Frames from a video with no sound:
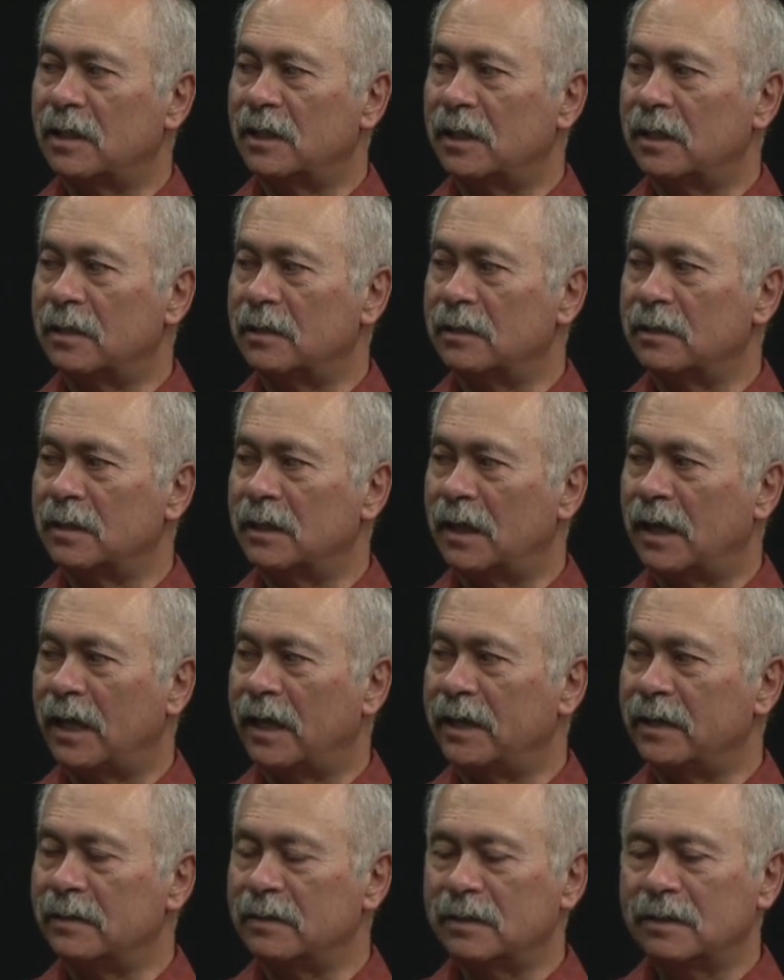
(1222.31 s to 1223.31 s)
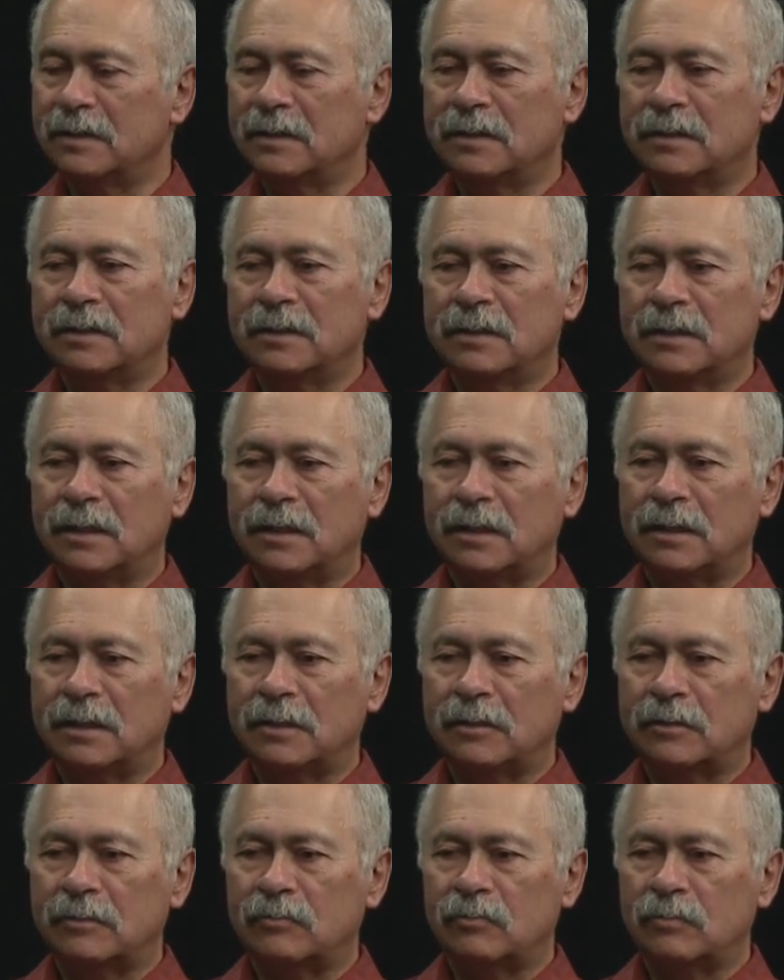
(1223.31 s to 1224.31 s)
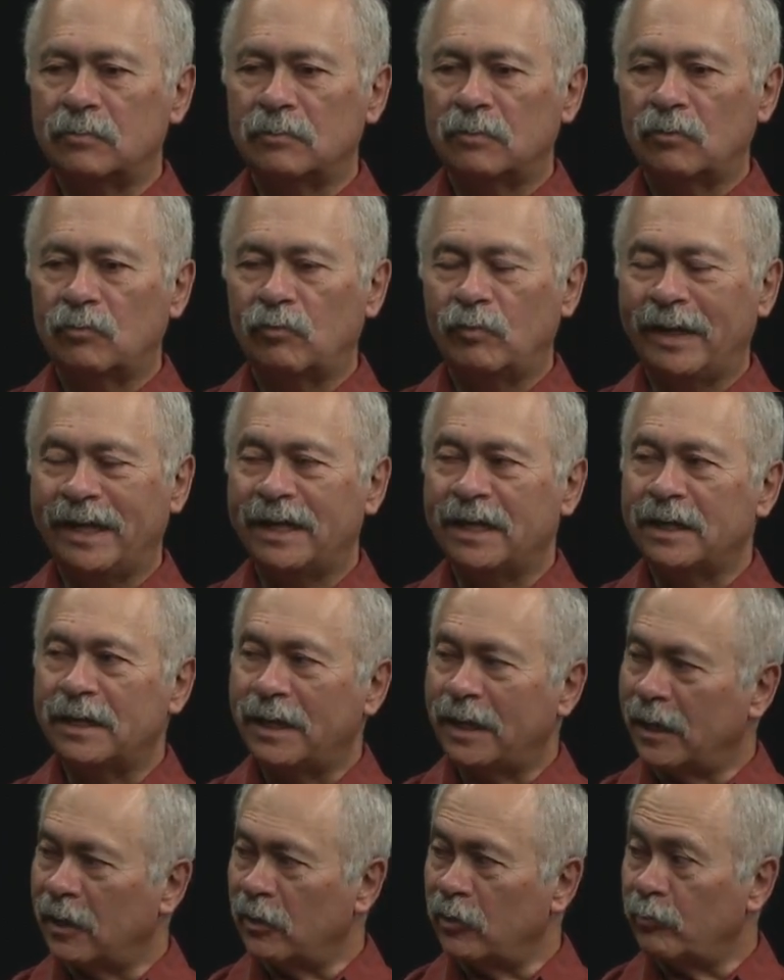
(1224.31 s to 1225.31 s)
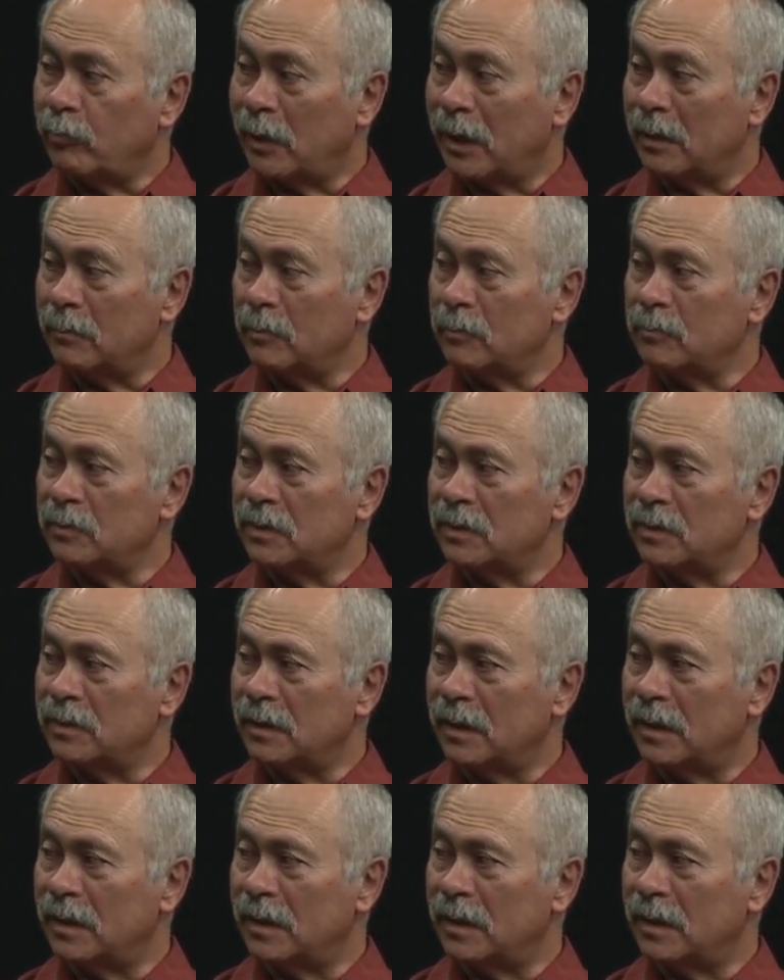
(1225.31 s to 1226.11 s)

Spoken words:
I ran into health problems,